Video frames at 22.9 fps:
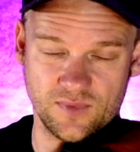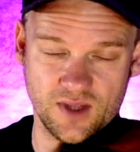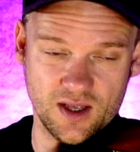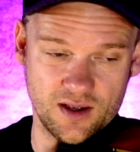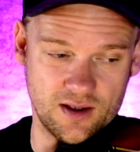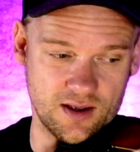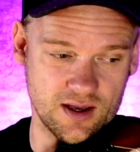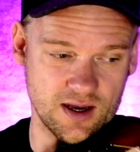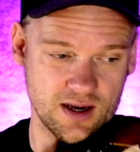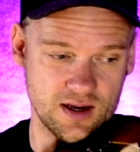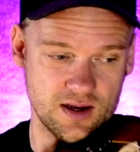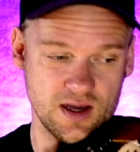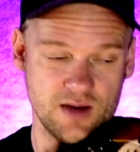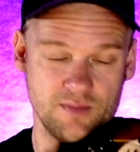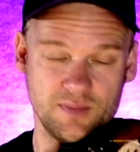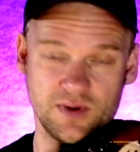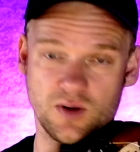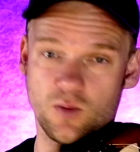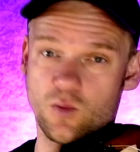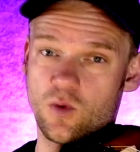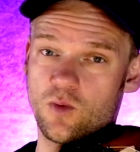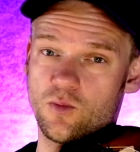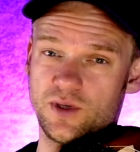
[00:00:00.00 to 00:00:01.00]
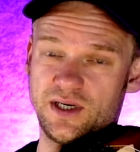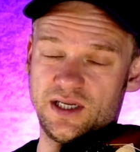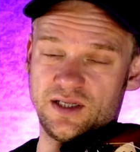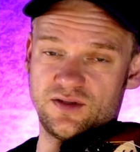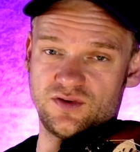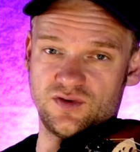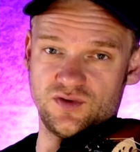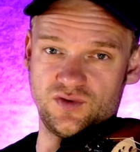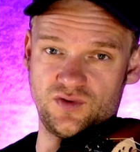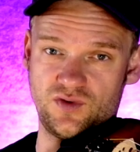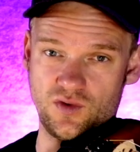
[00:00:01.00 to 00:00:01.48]
Yeah, but what we need
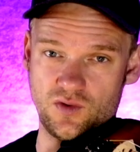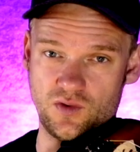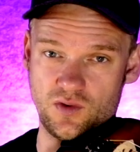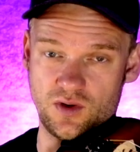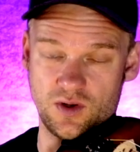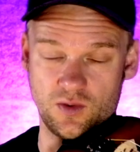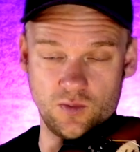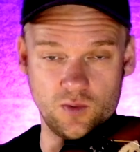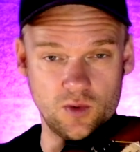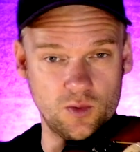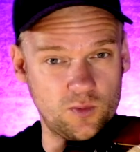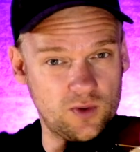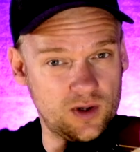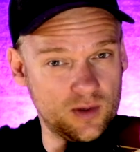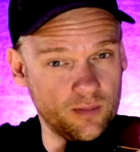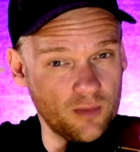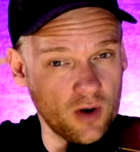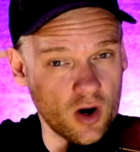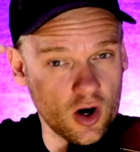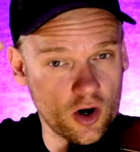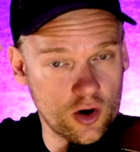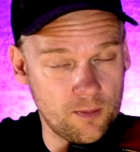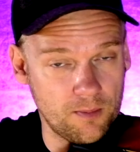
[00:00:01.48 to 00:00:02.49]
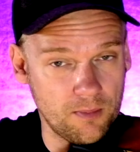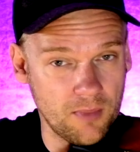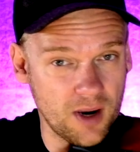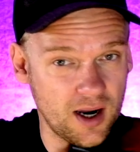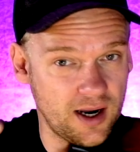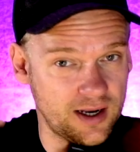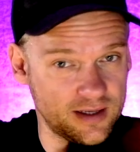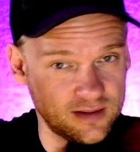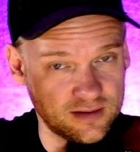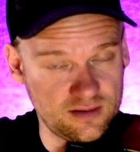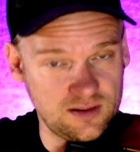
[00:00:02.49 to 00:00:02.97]
to do, and what our
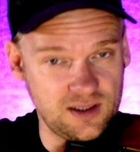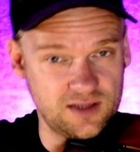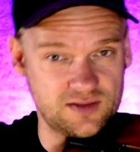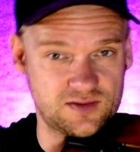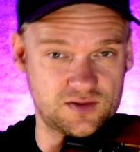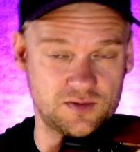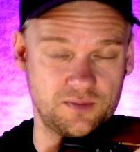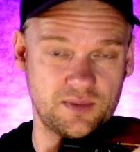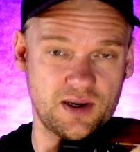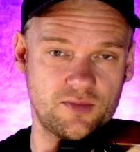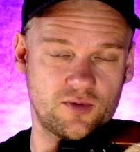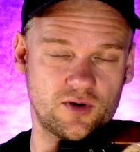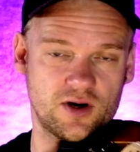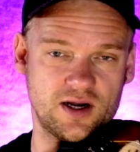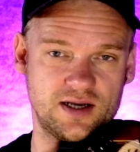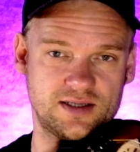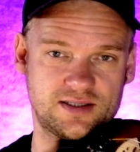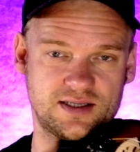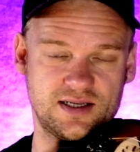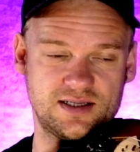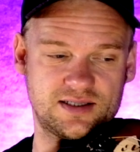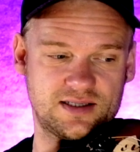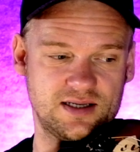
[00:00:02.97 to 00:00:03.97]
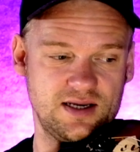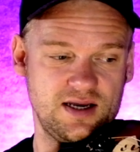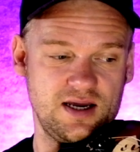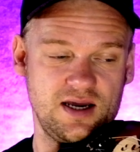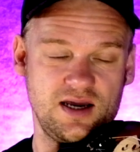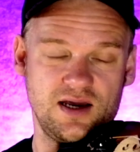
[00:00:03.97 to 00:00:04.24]
mind needs to memorize, is